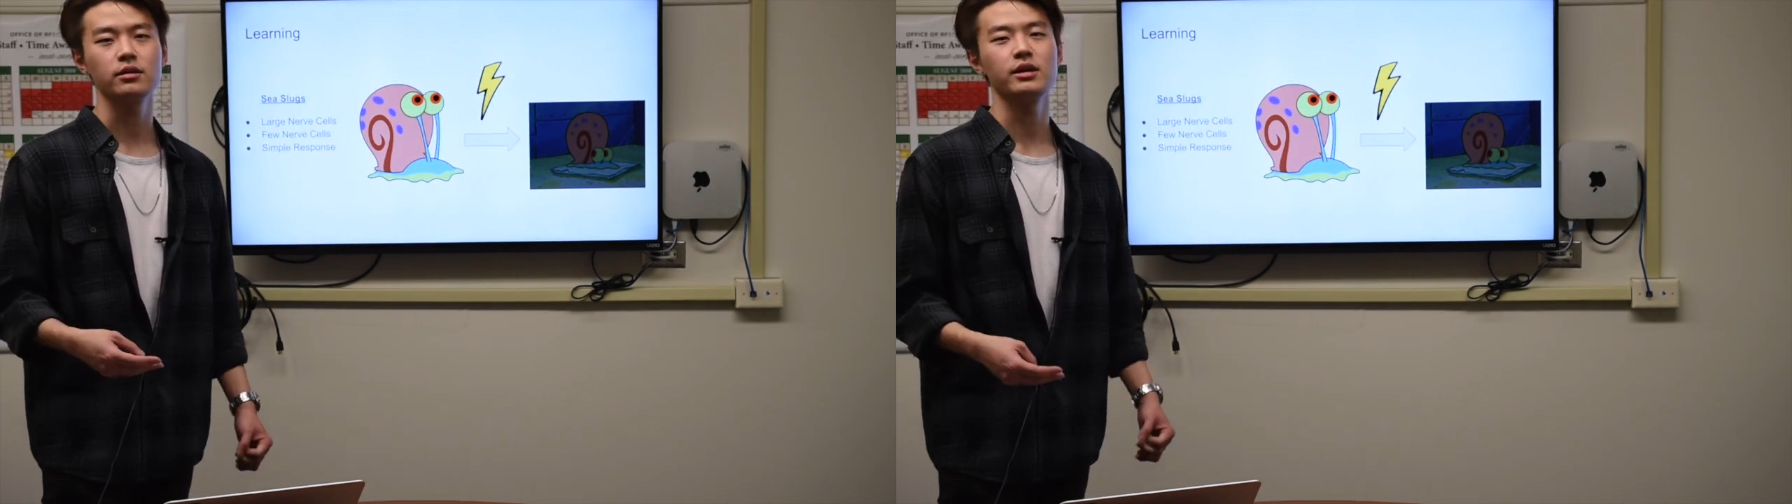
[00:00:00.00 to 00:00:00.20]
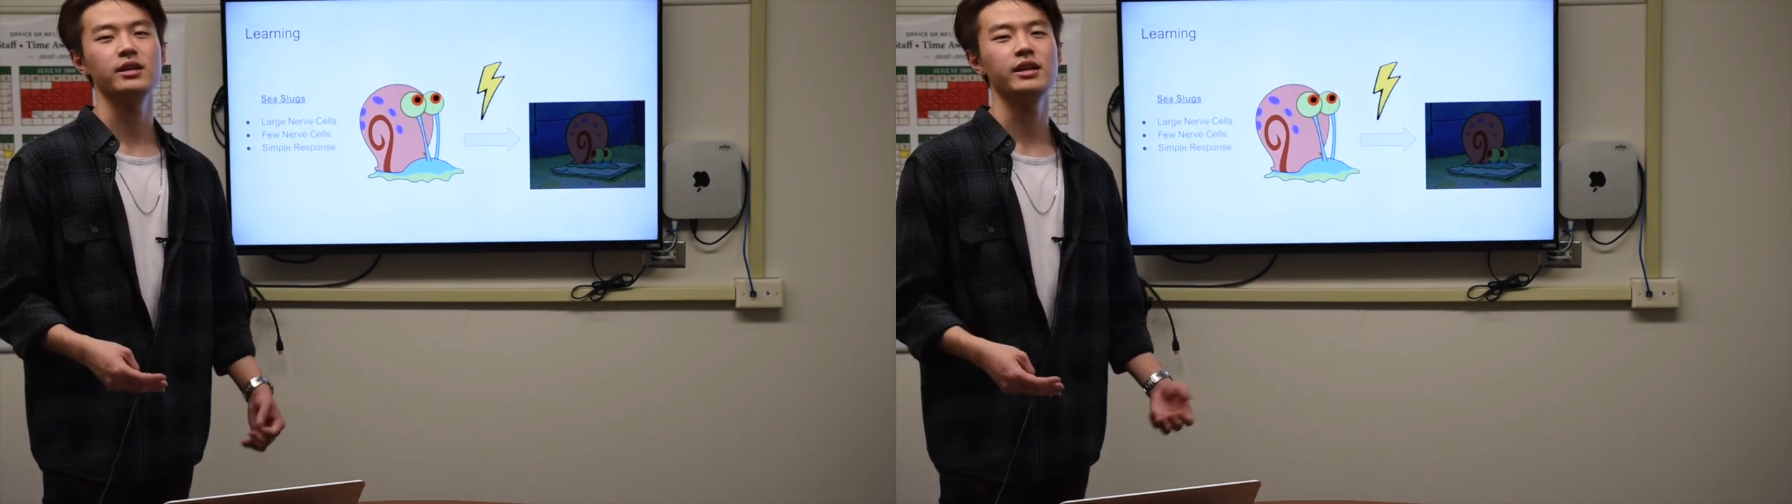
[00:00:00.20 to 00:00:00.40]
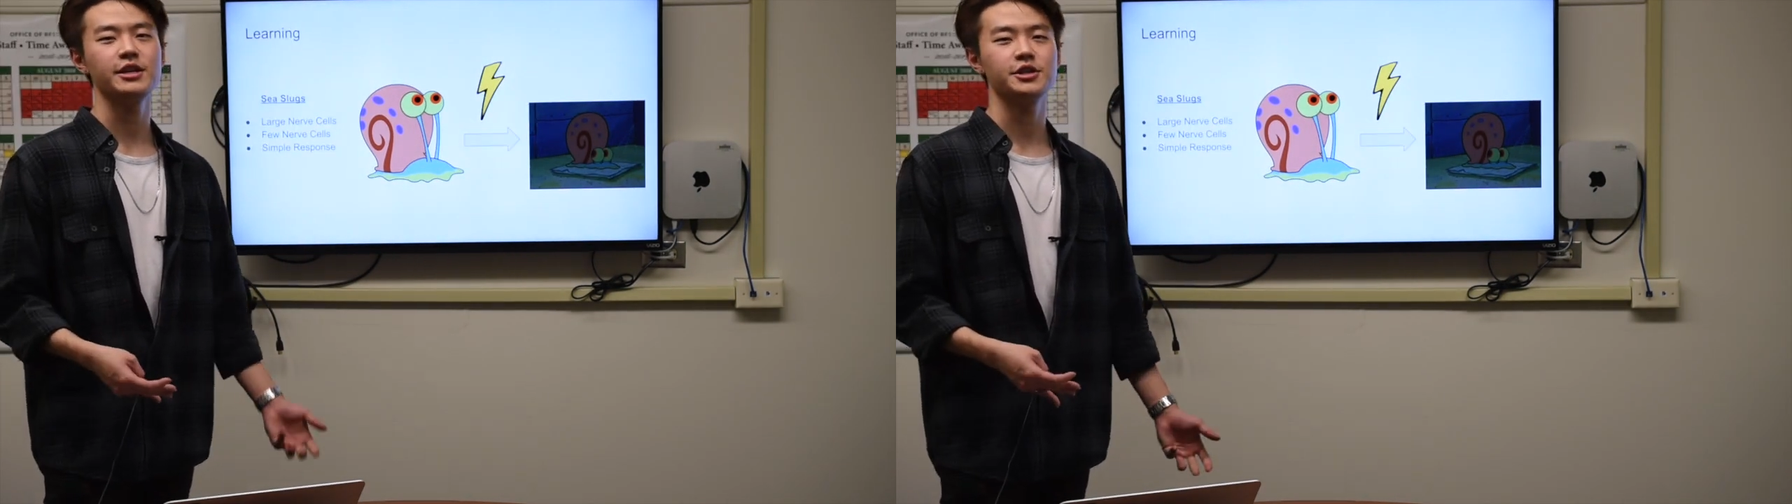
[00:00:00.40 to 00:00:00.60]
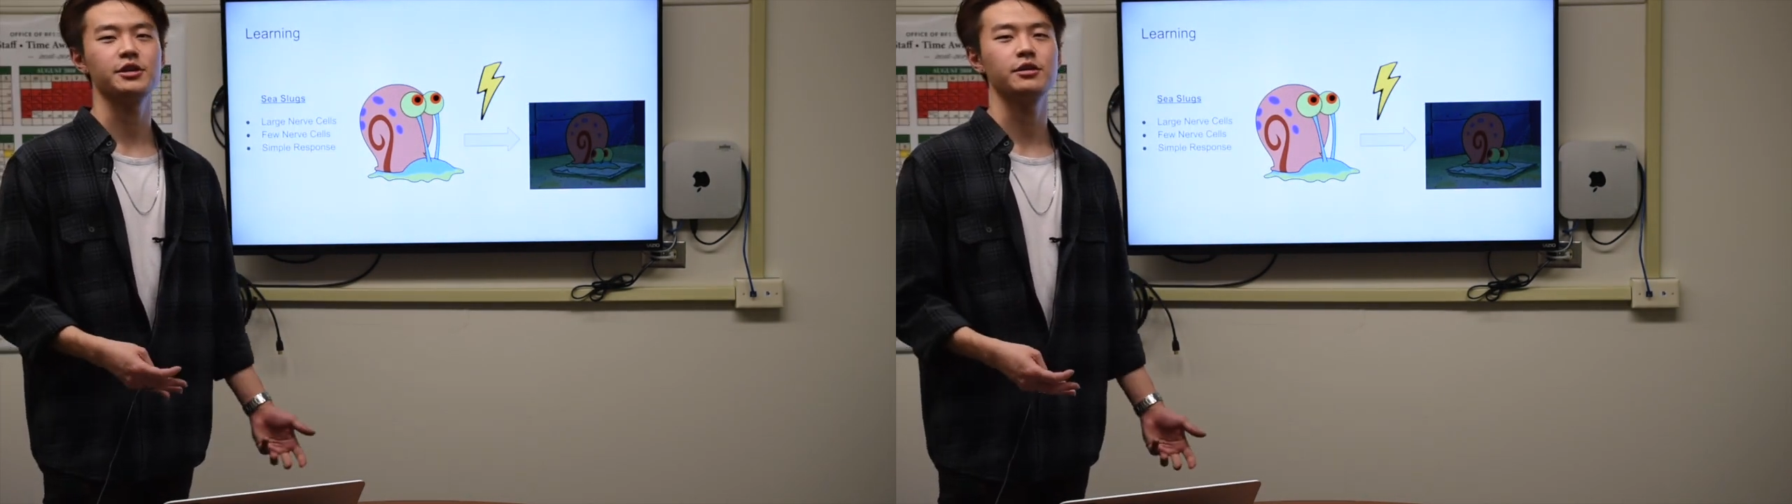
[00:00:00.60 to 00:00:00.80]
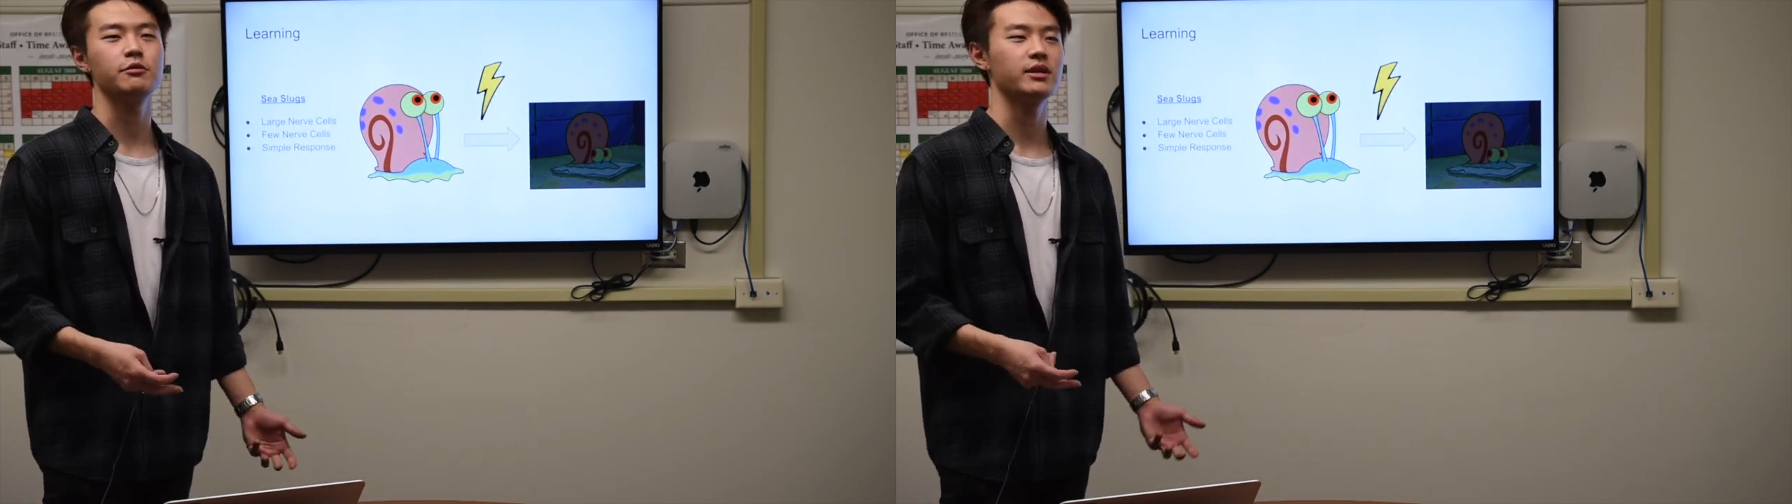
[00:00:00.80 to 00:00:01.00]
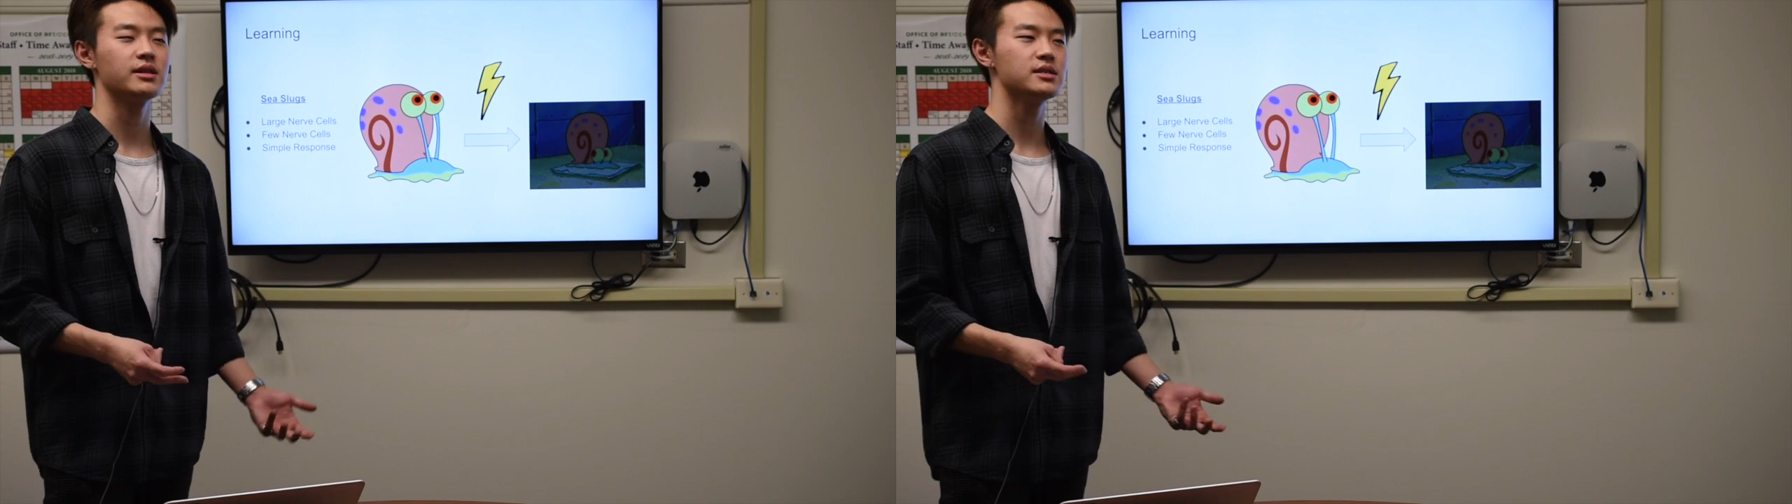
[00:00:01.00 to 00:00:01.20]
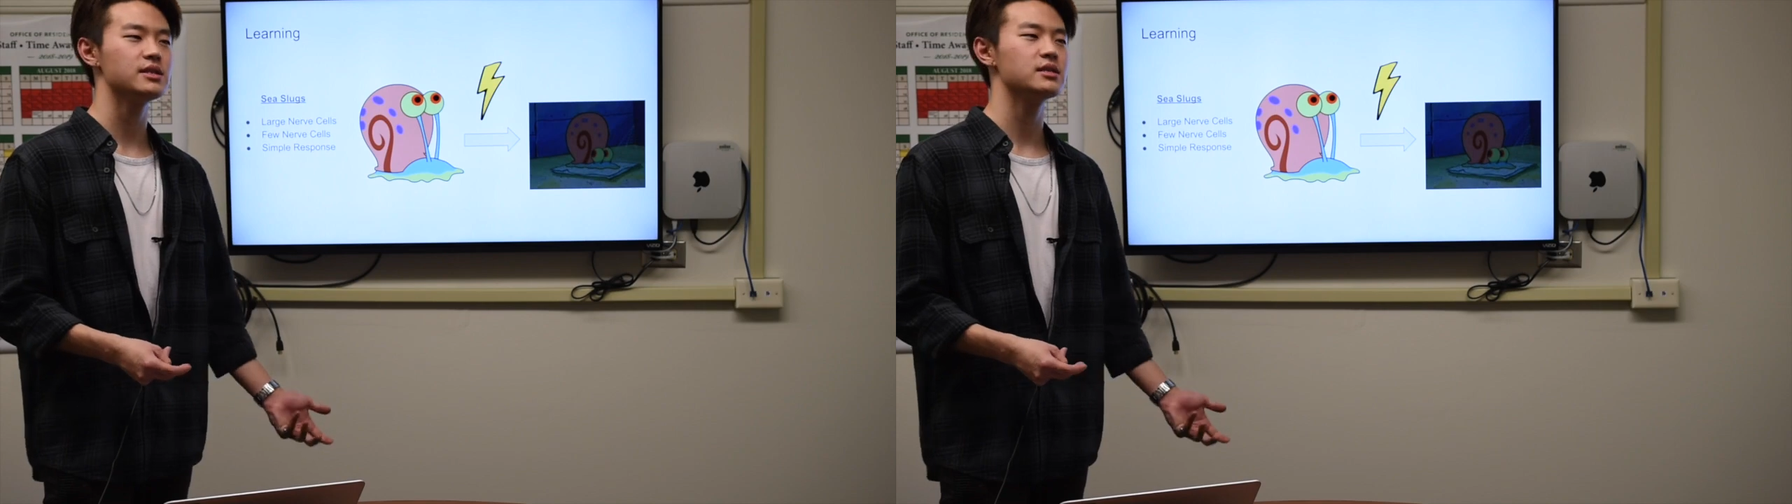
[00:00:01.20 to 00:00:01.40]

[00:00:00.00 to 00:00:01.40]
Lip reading: in nature when the sea